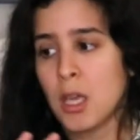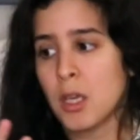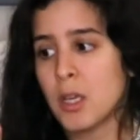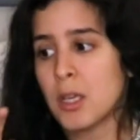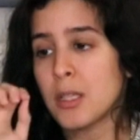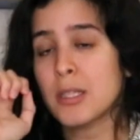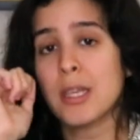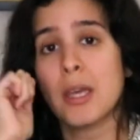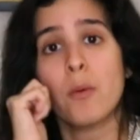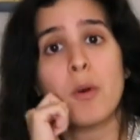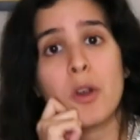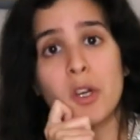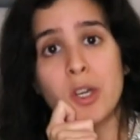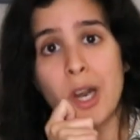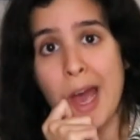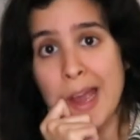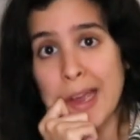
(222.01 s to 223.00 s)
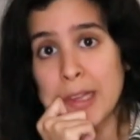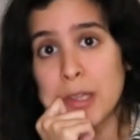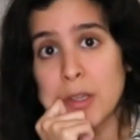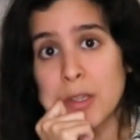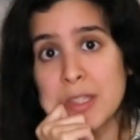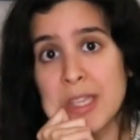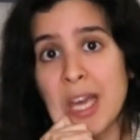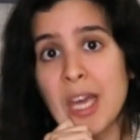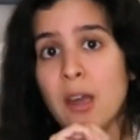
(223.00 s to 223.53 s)
You didn't say what her diet
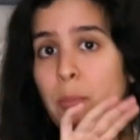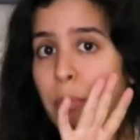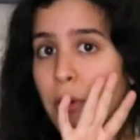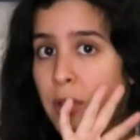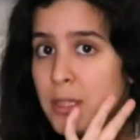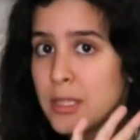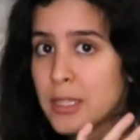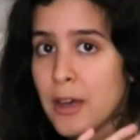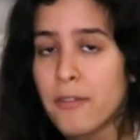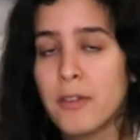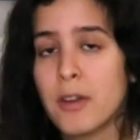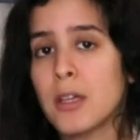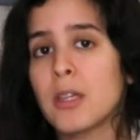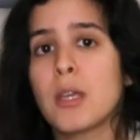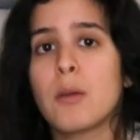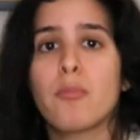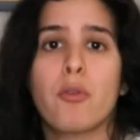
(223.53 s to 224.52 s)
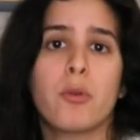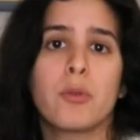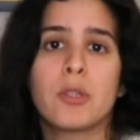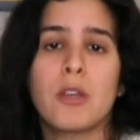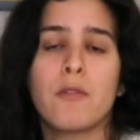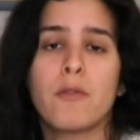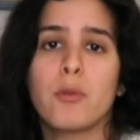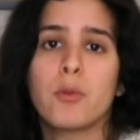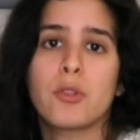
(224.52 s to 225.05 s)
looks like, but definitely
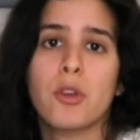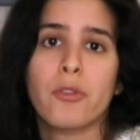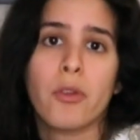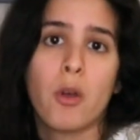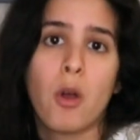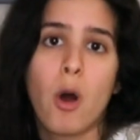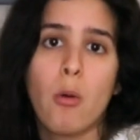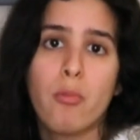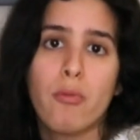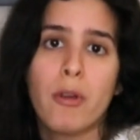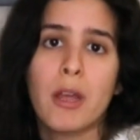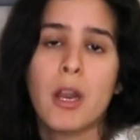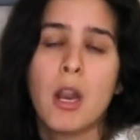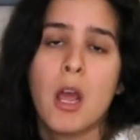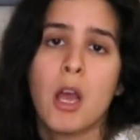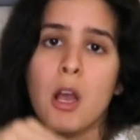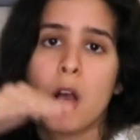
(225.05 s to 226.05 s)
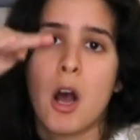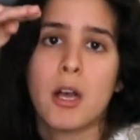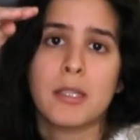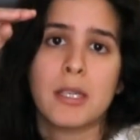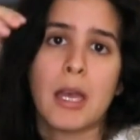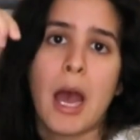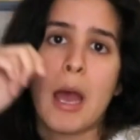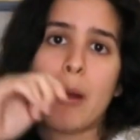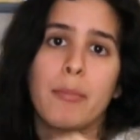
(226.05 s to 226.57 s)
protein foods are the culprit
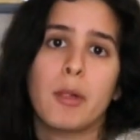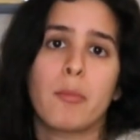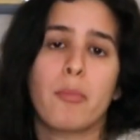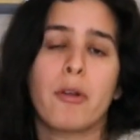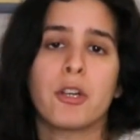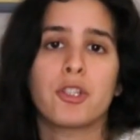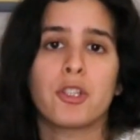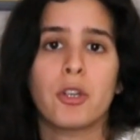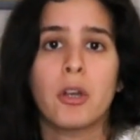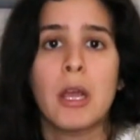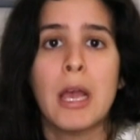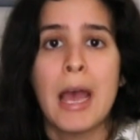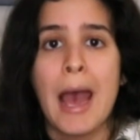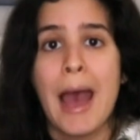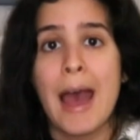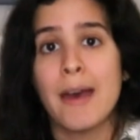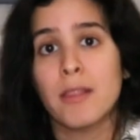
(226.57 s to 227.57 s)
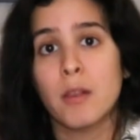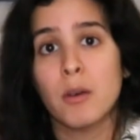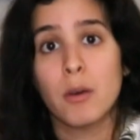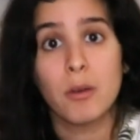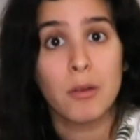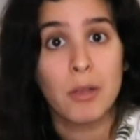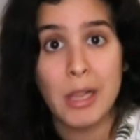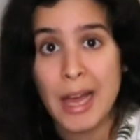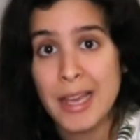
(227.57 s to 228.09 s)
causing high blood pressure. And
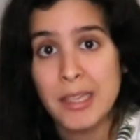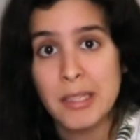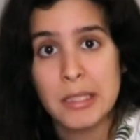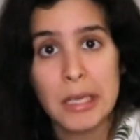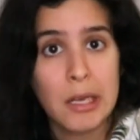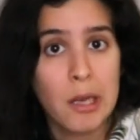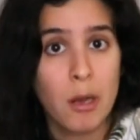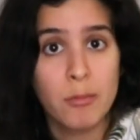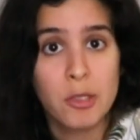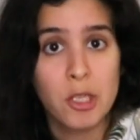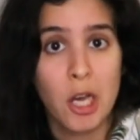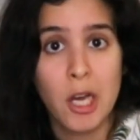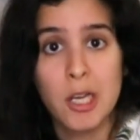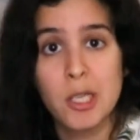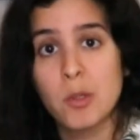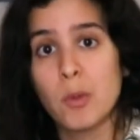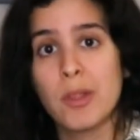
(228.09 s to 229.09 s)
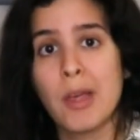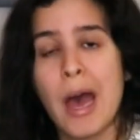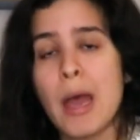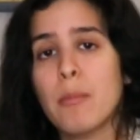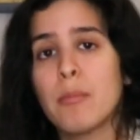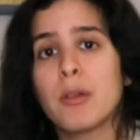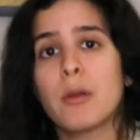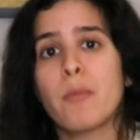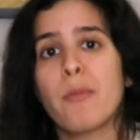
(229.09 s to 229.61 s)
the clients that come to us with
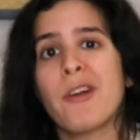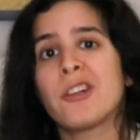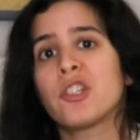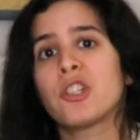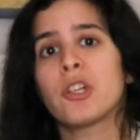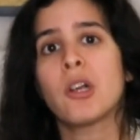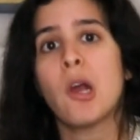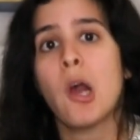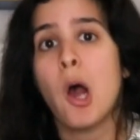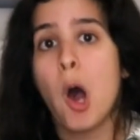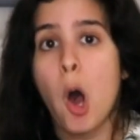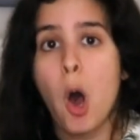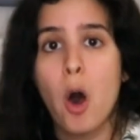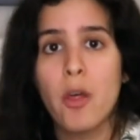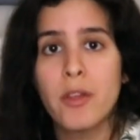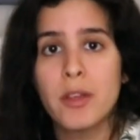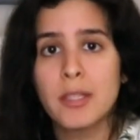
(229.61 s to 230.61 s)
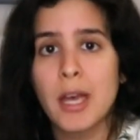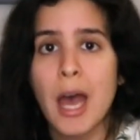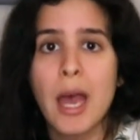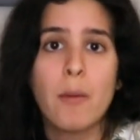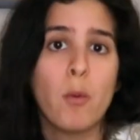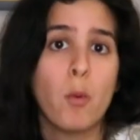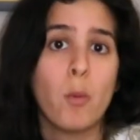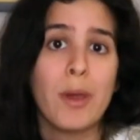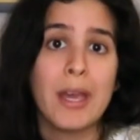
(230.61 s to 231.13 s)
high blood pressure, all the
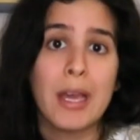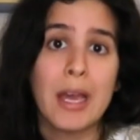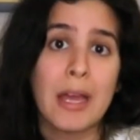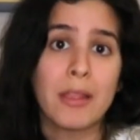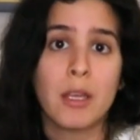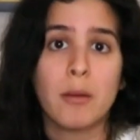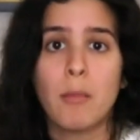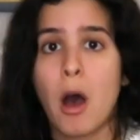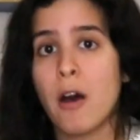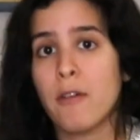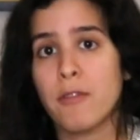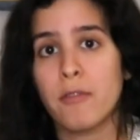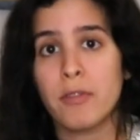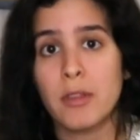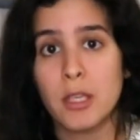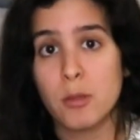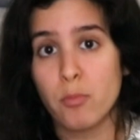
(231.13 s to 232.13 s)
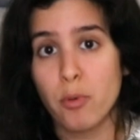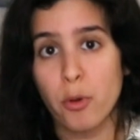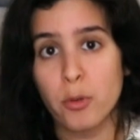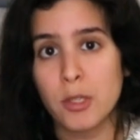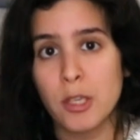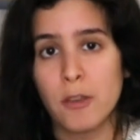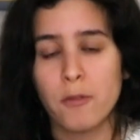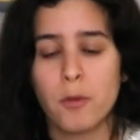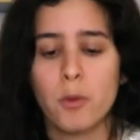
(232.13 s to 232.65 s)
time when we get them off of these
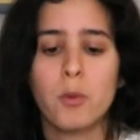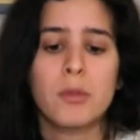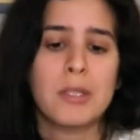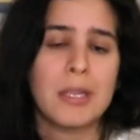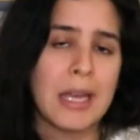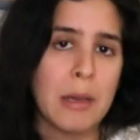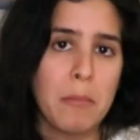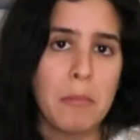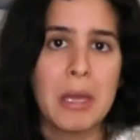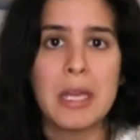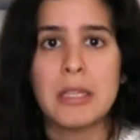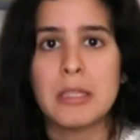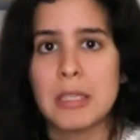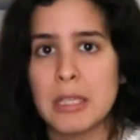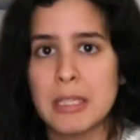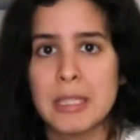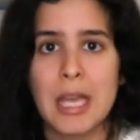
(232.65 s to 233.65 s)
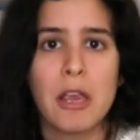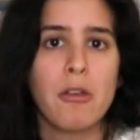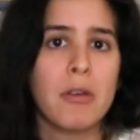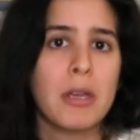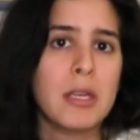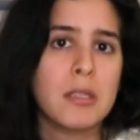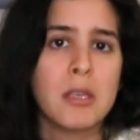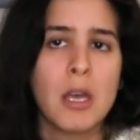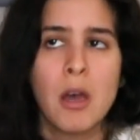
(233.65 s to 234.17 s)
protein foods like meats and
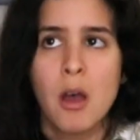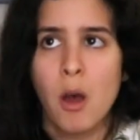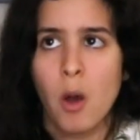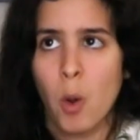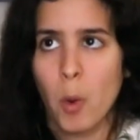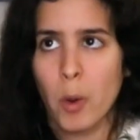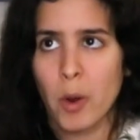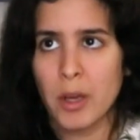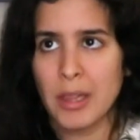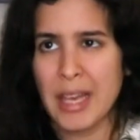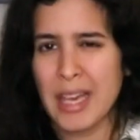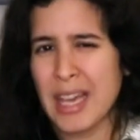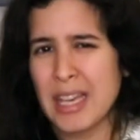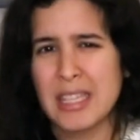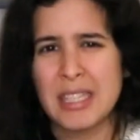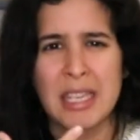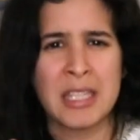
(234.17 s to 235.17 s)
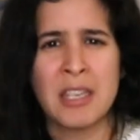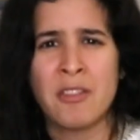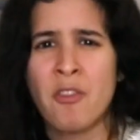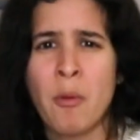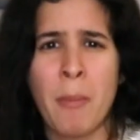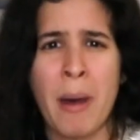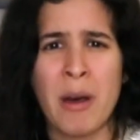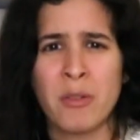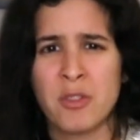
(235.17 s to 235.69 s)
dairies, or like excessive
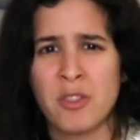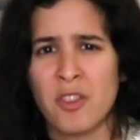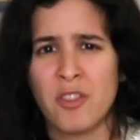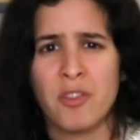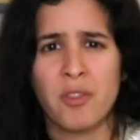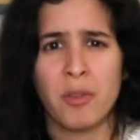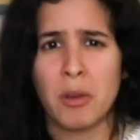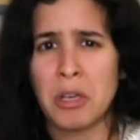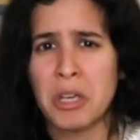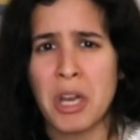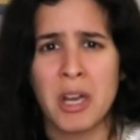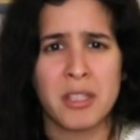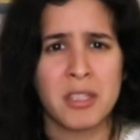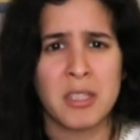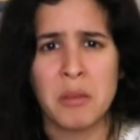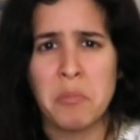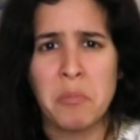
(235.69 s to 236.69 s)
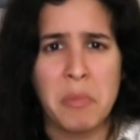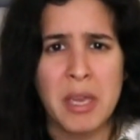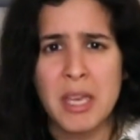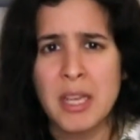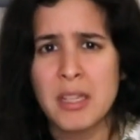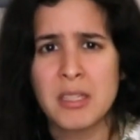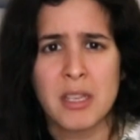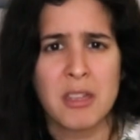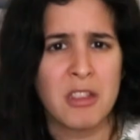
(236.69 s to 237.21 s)
amounts of nuts and
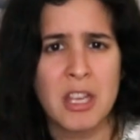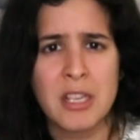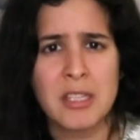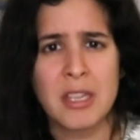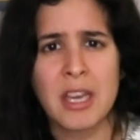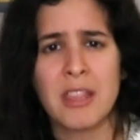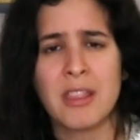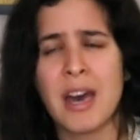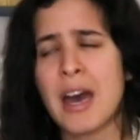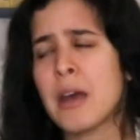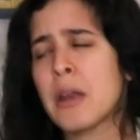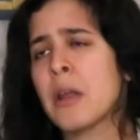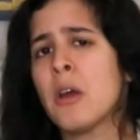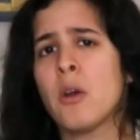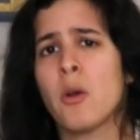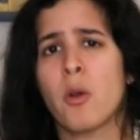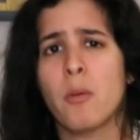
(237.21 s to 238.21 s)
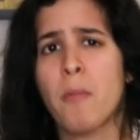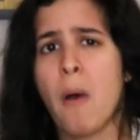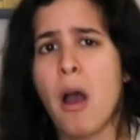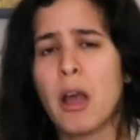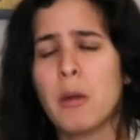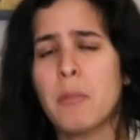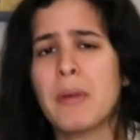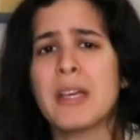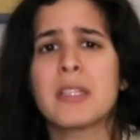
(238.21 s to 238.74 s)
beans and things like that, or
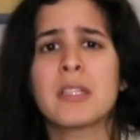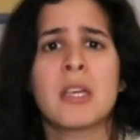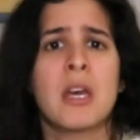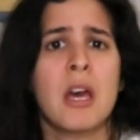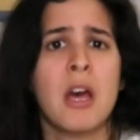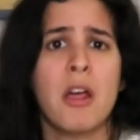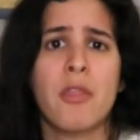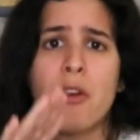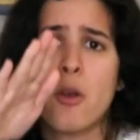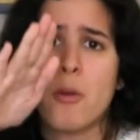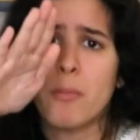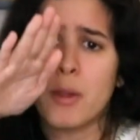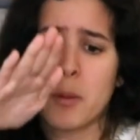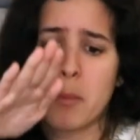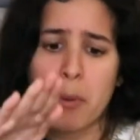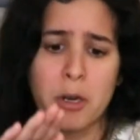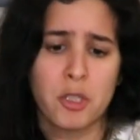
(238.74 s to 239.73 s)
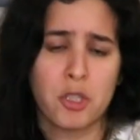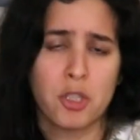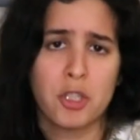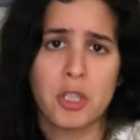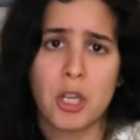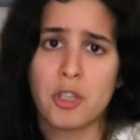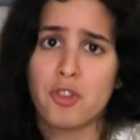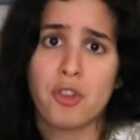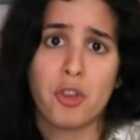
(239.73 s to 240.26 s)
mock meats, their blood pressure
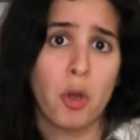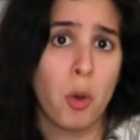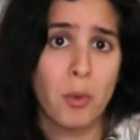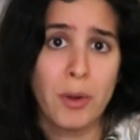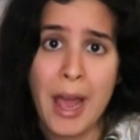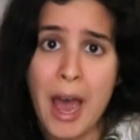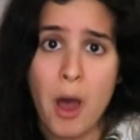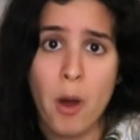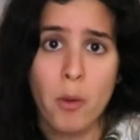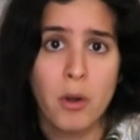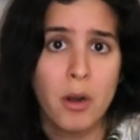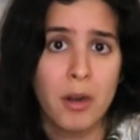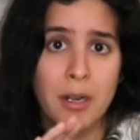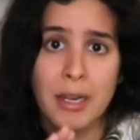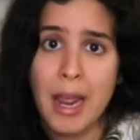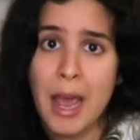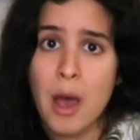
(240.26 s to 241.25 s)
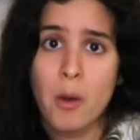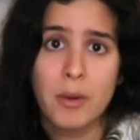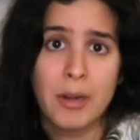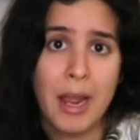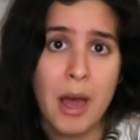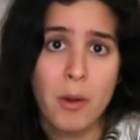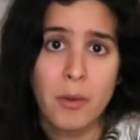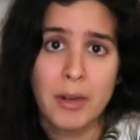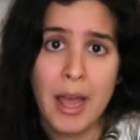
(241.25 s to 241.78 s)
starts to go down, down, down,